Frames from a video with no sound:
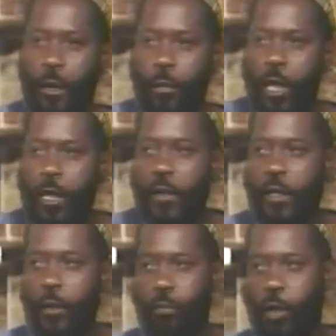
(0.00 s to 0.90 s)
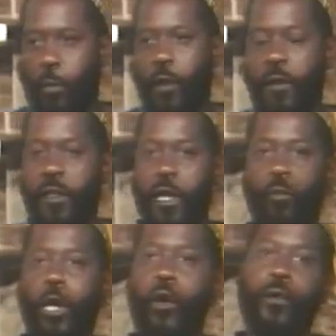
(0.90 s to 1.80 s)
the Belizean people the
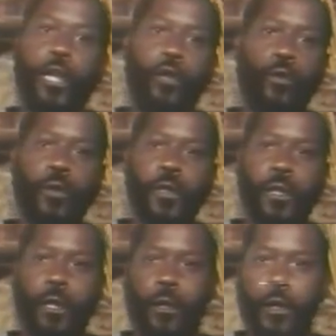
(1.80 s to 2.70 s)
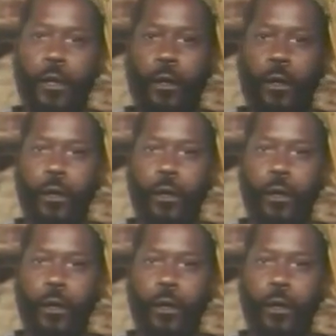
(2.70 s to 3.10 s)
same way how they use the